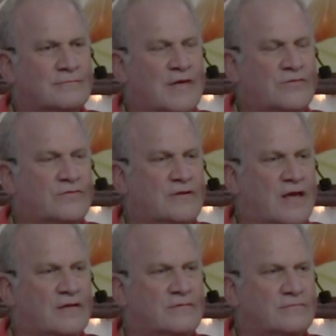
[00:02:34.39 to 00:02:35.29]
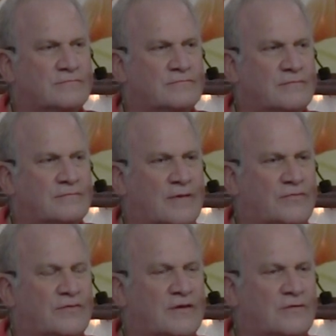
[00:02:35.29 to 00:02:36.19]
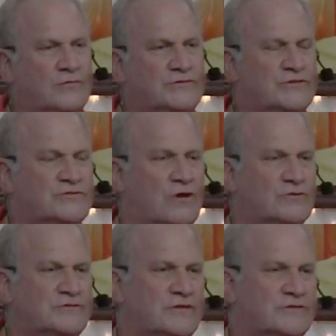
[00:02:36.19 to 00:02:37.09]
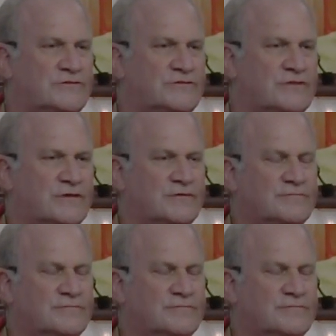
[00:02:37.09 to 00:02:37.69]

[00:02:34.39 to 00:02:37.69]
yesterday, I think, was the solstice.